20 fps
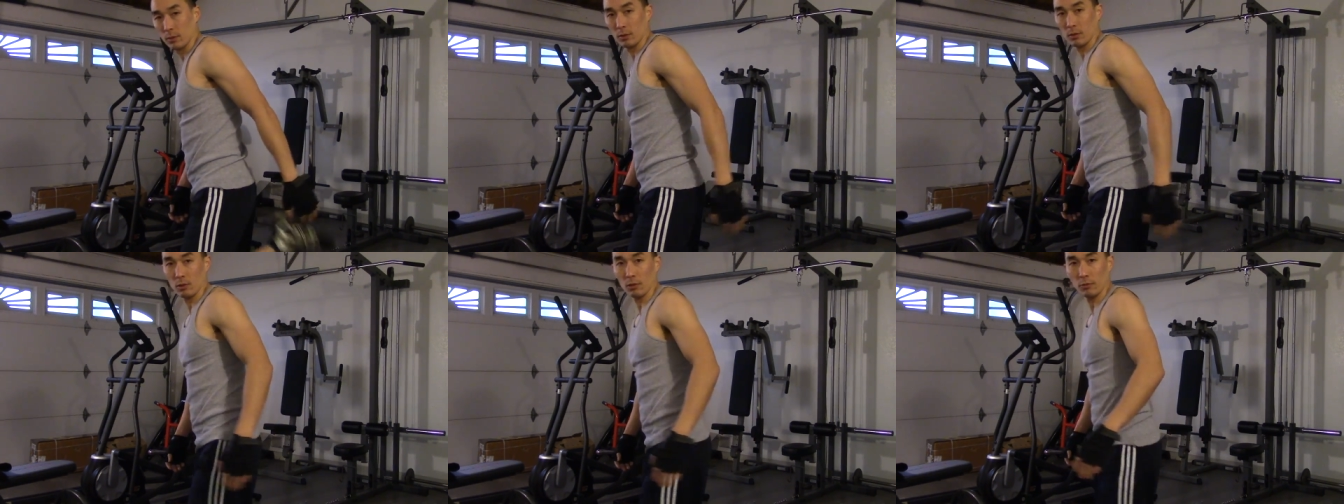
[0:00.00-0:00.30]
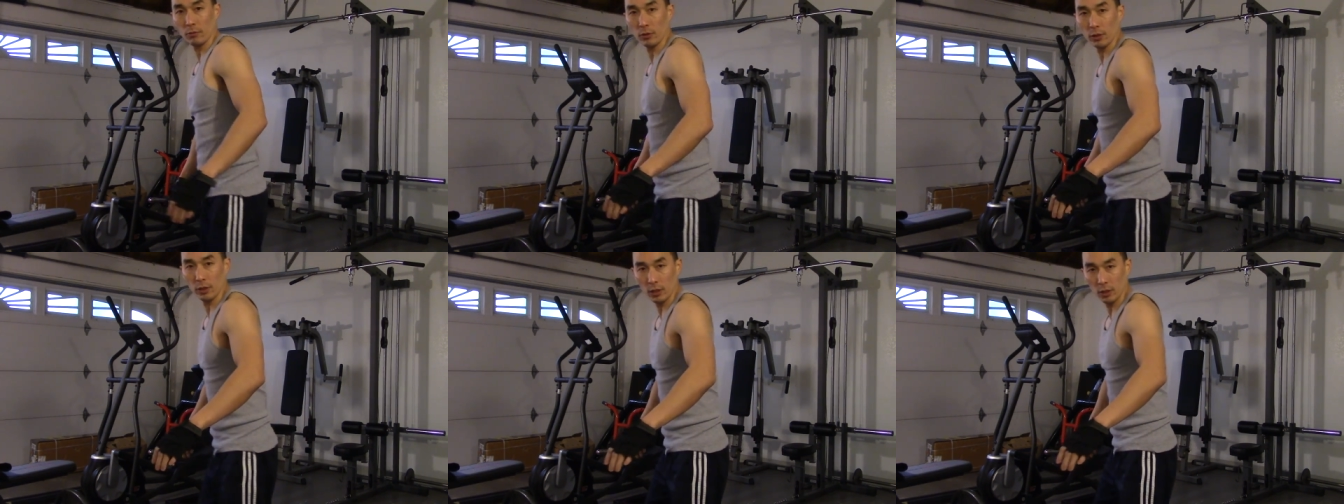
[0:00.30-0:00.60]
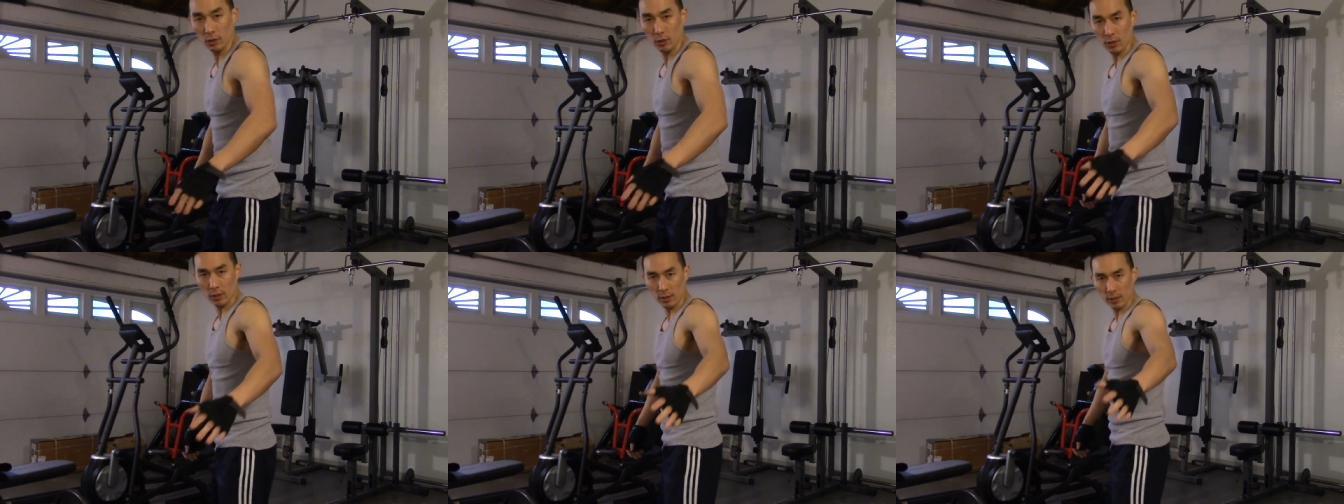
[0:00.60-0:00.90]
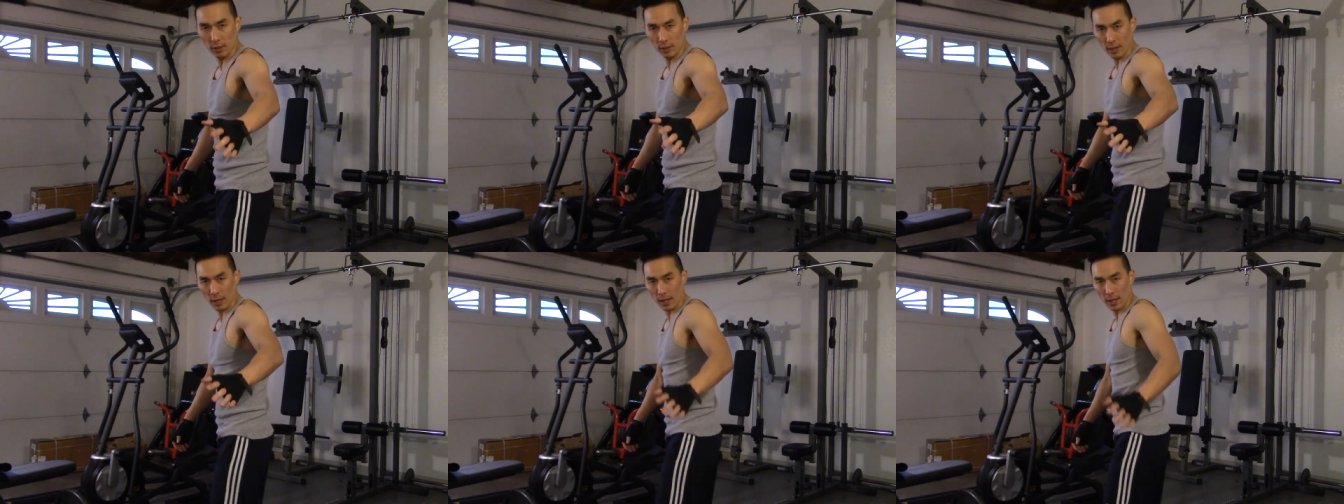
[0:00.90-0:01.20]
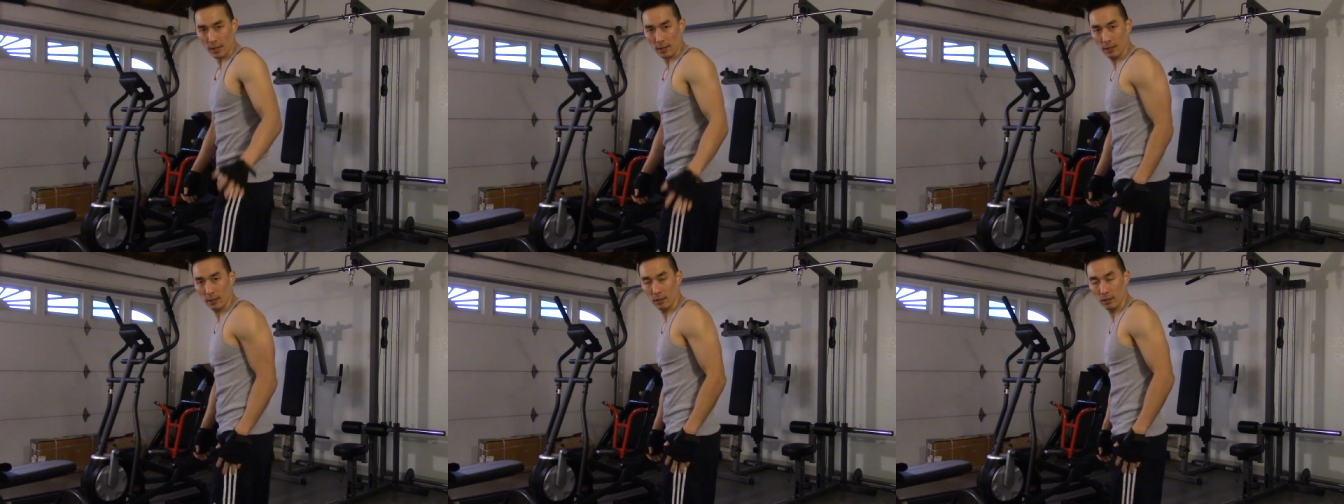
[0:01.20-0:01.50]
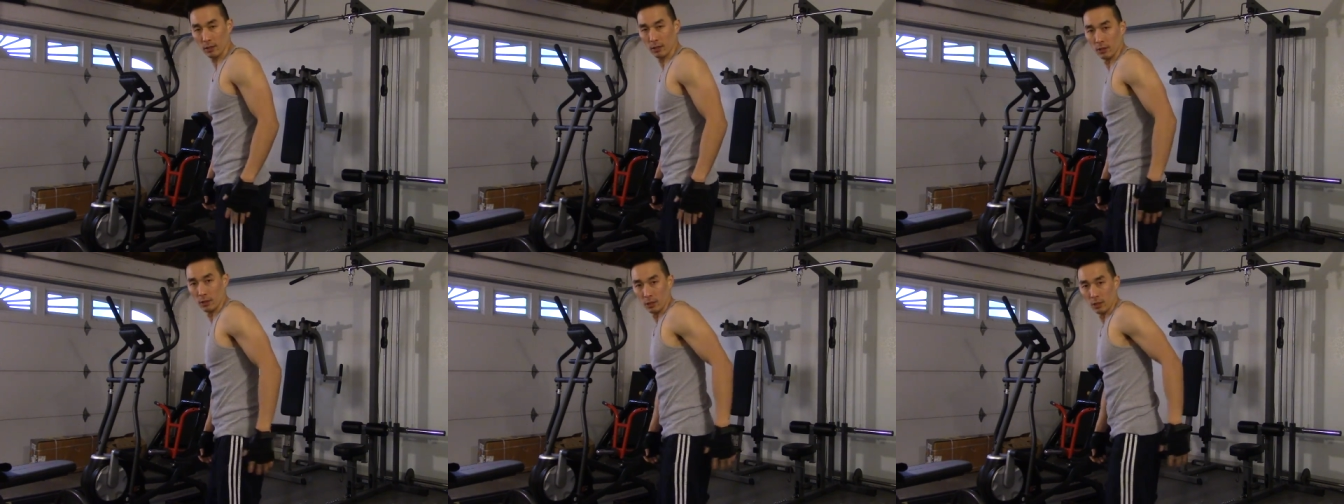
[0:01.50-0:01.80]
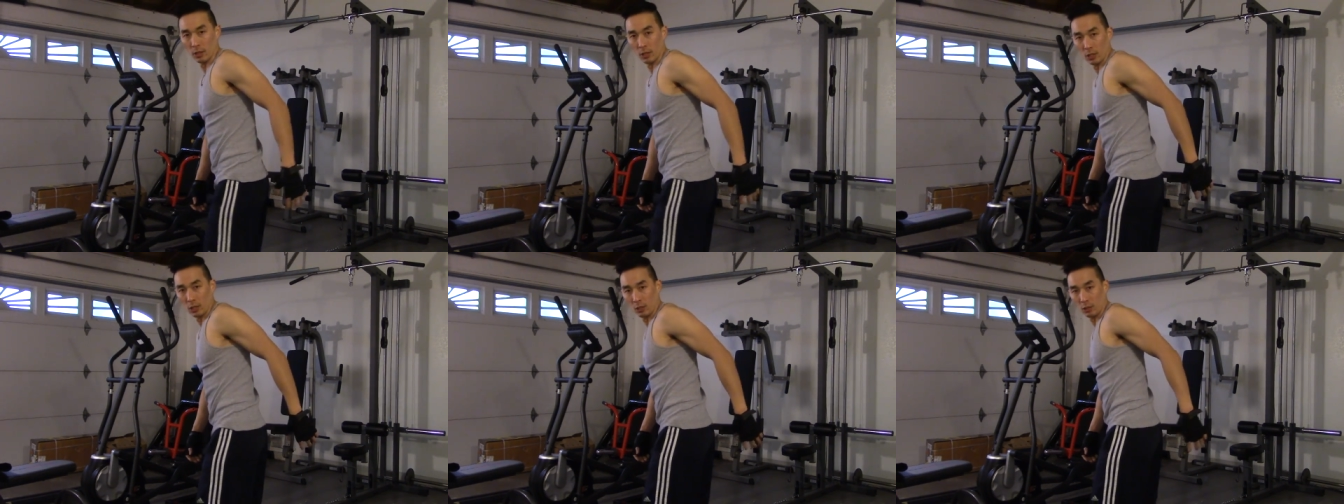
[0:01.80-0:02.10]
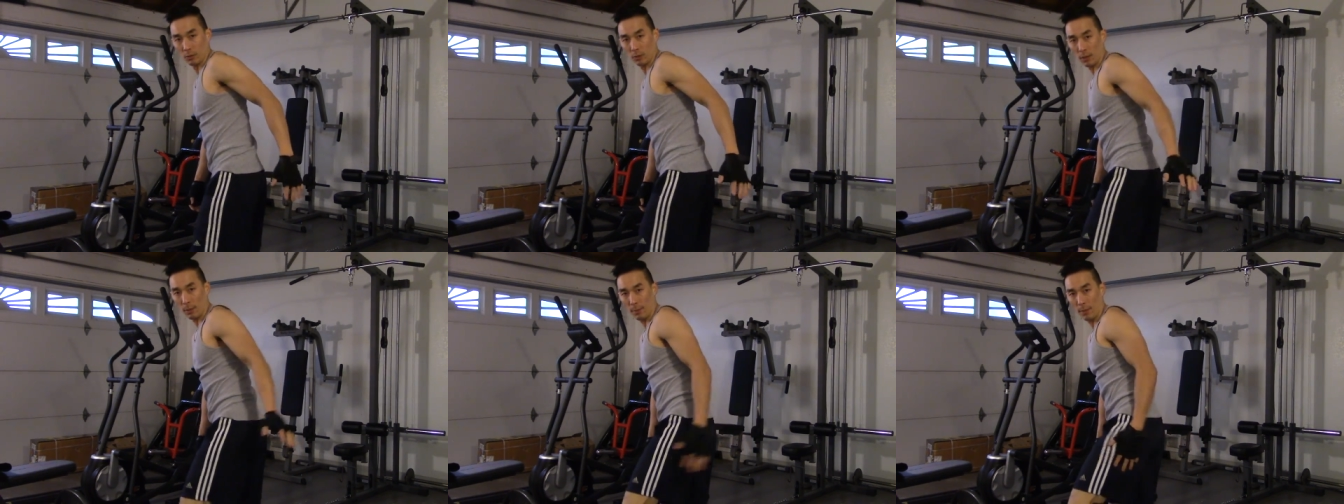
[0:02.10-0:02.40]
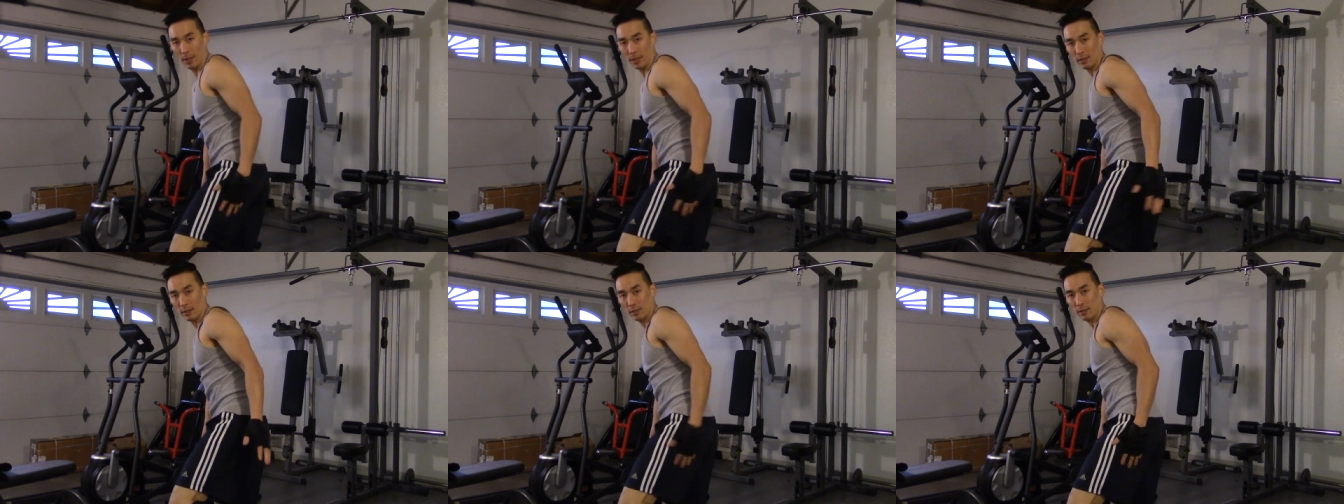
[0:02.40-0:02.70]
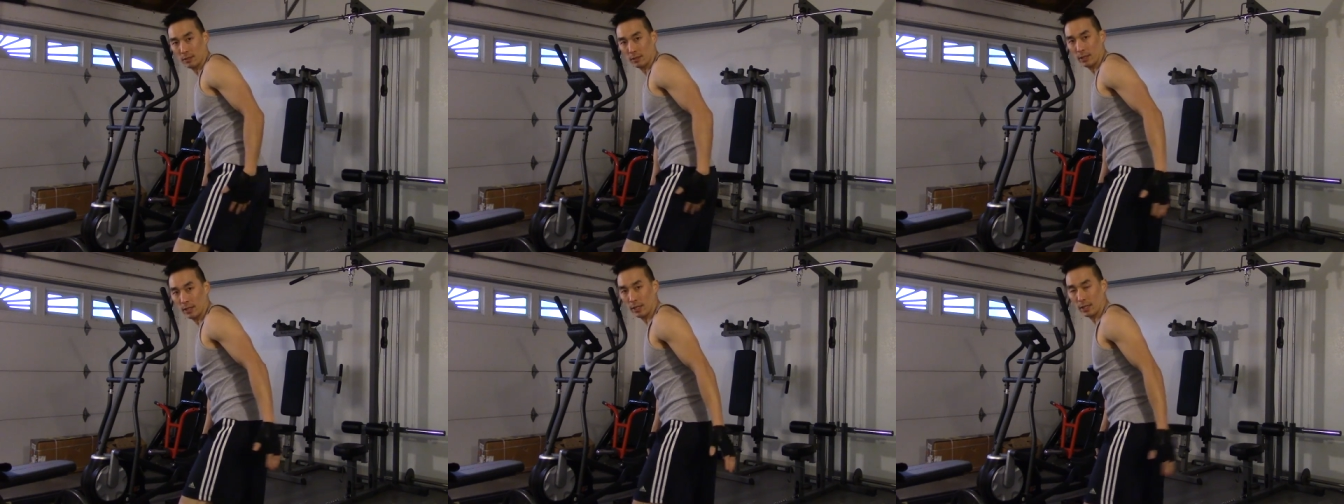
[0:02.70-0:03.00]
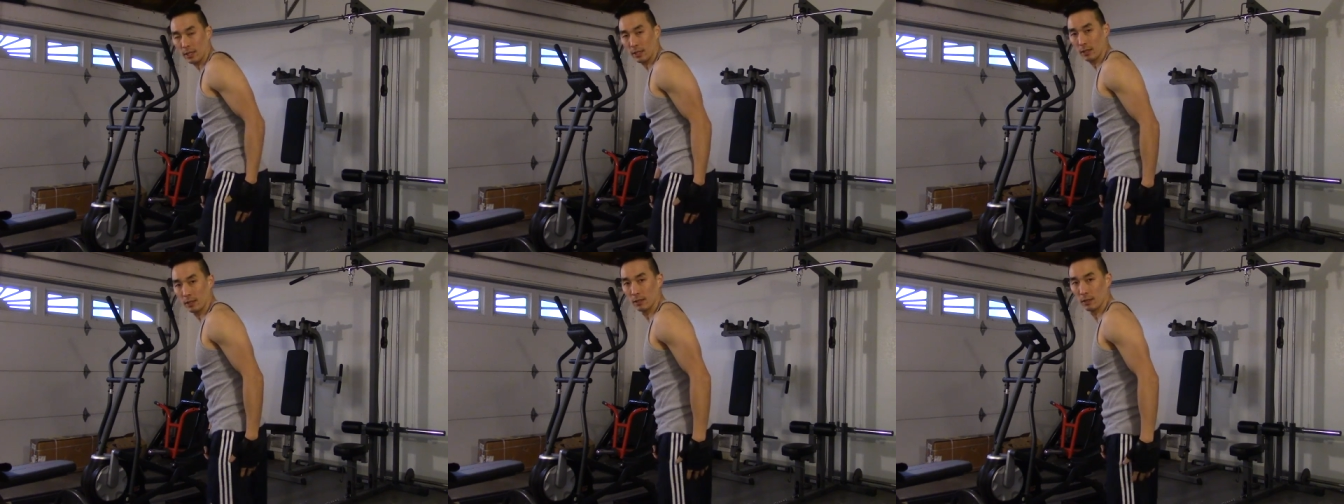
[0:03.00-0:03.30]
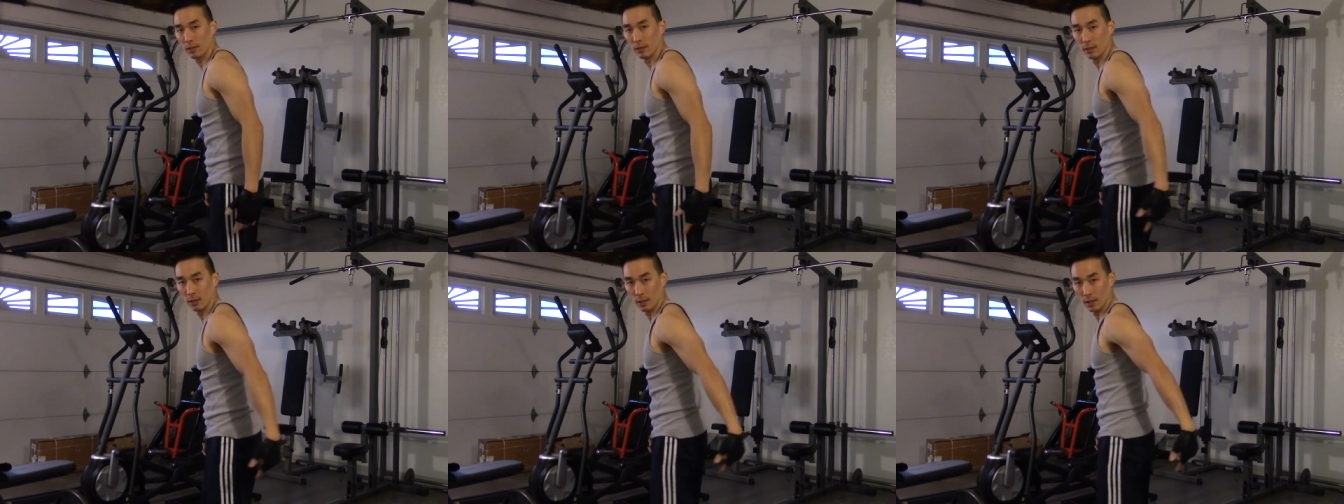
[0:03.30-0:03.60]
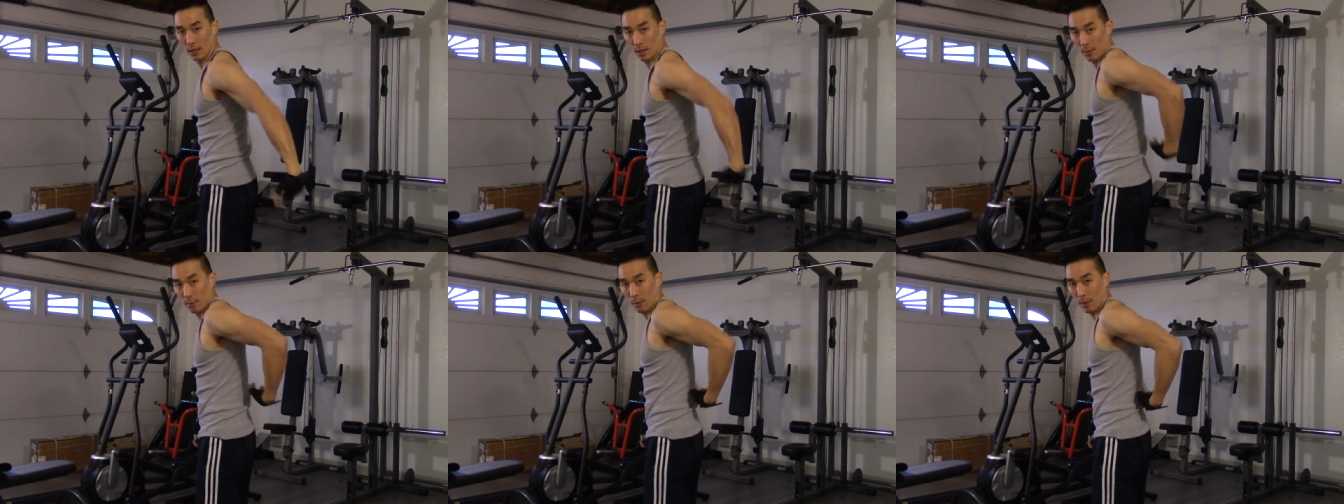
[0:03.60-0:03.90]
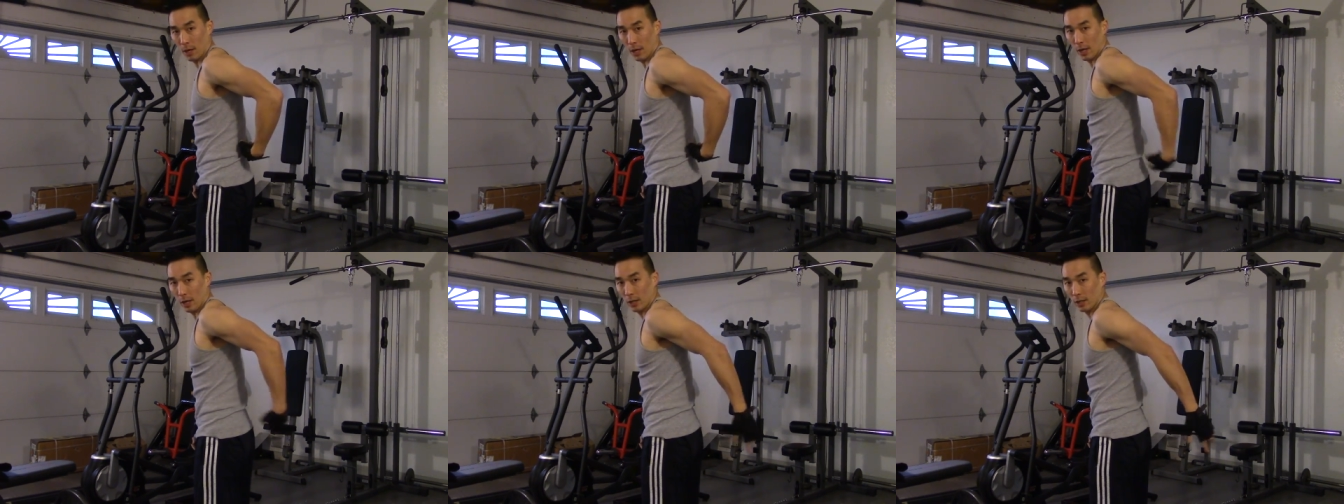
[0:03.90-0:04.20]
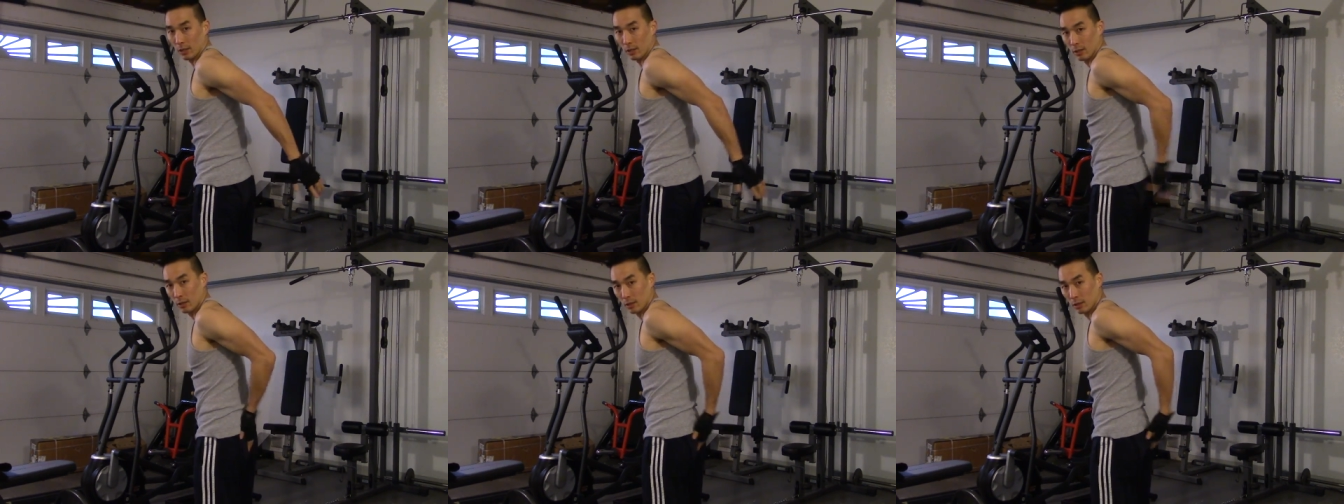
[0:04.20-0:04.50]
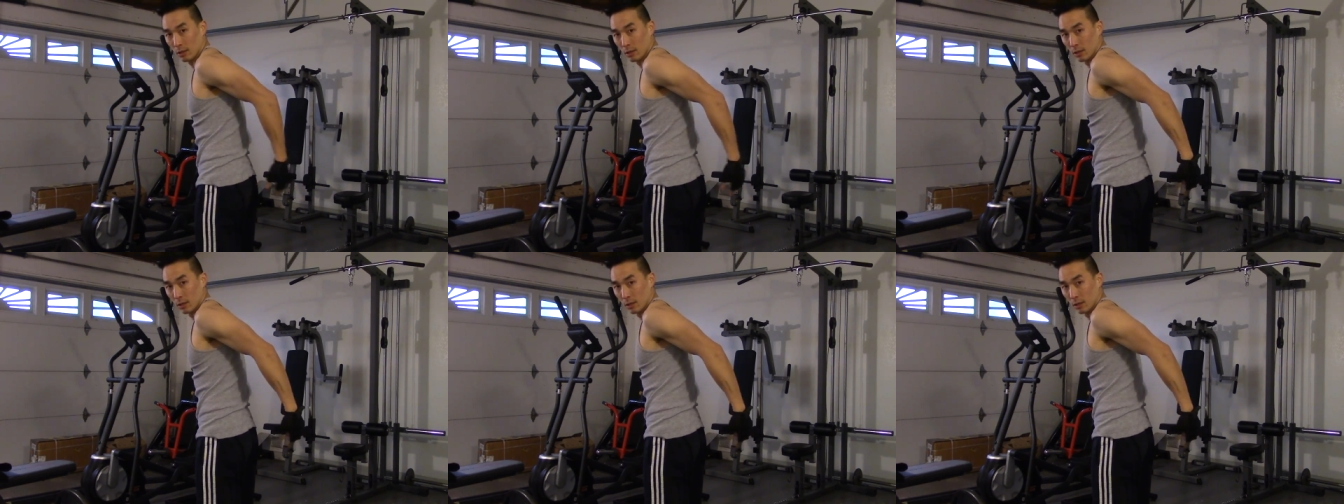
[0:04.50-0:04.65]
Hopefully you can see that. you want to bend this leg behind,